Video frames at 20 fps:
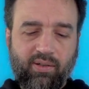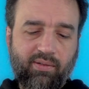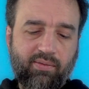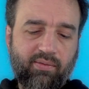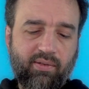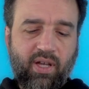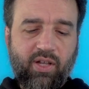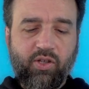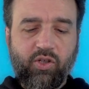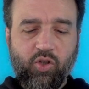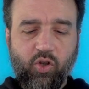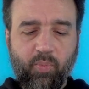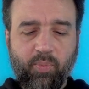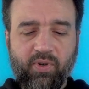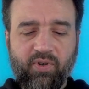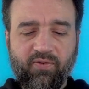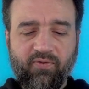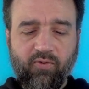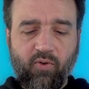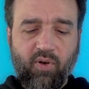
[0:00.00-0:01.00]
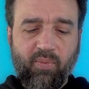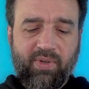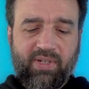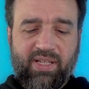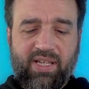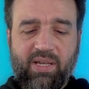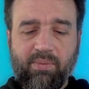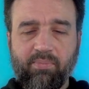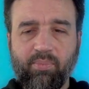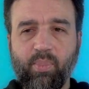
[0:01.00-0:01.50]
not super
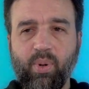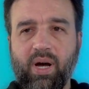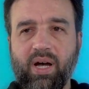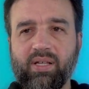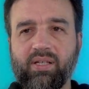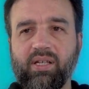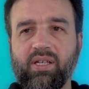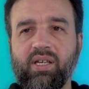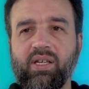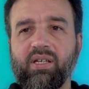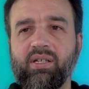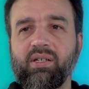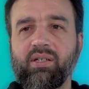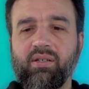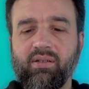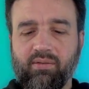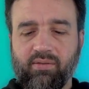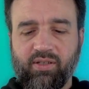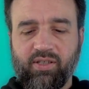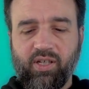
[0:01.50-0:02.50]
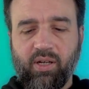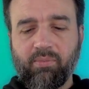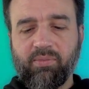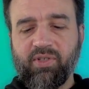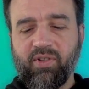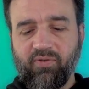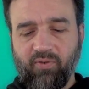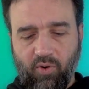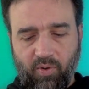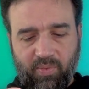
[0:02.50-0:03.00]
deformity, but some
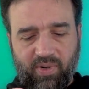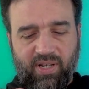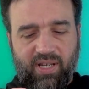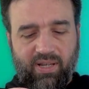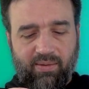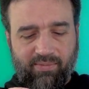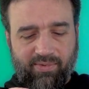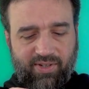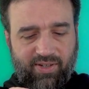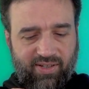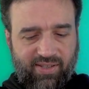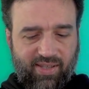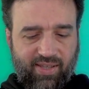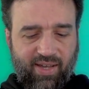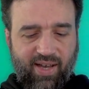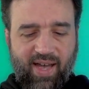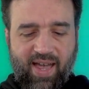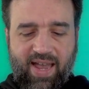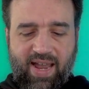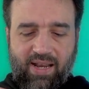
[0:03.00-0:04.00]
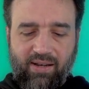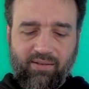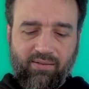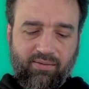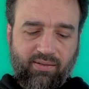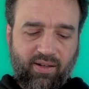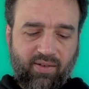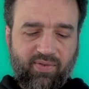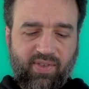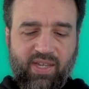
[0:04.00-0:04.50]
deformity. Just the height
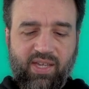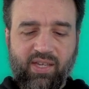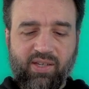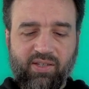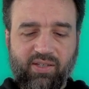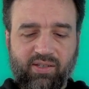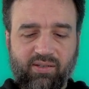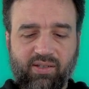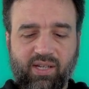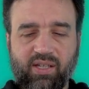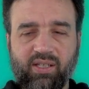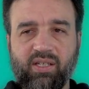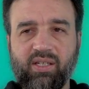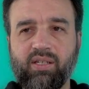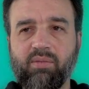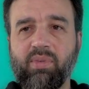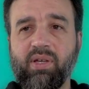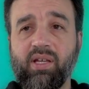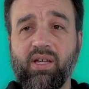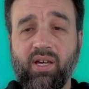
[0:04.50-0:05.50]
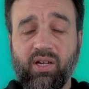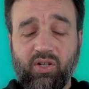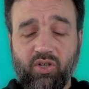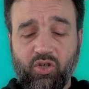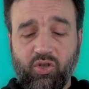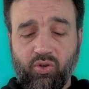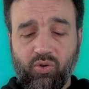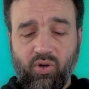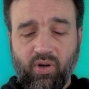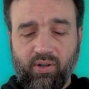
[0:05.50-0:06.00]
of these tended to be kind of
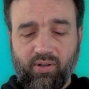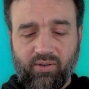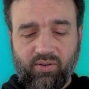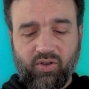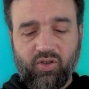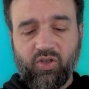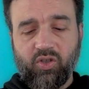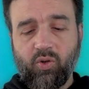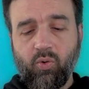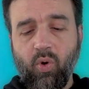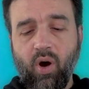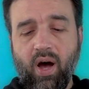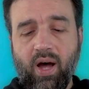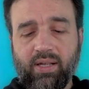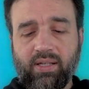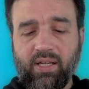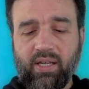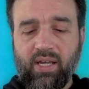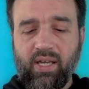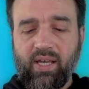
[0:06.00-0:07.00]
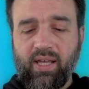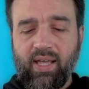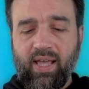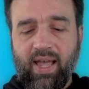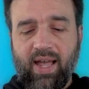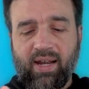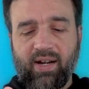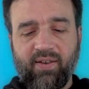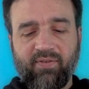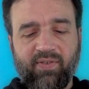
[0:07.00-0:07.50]
short and squat,
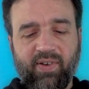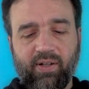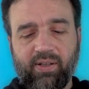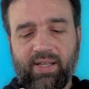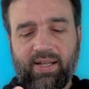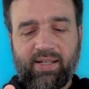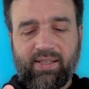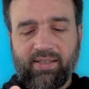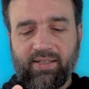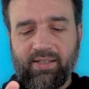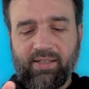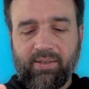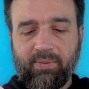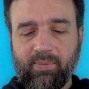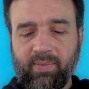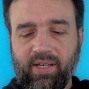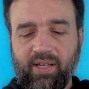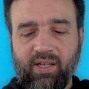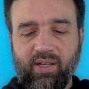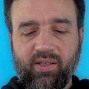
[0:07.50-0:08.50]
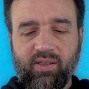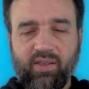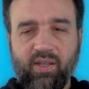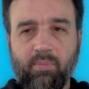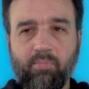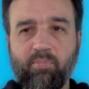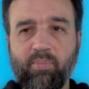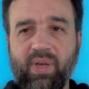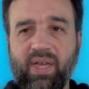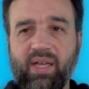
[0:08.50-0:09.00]
and I felt like the
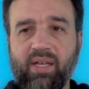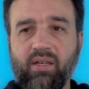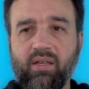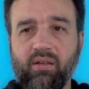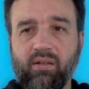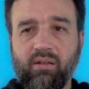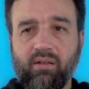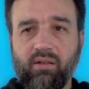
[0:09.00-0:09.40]
big